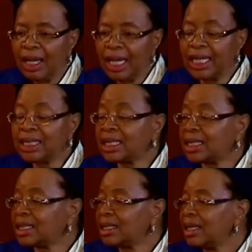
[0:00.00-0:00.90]

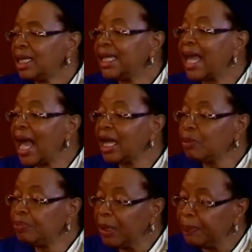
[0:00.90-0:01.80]
its young
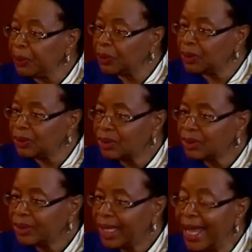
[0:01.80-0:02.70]
people
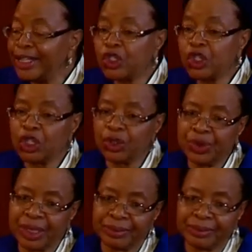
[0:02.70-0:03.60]
and children.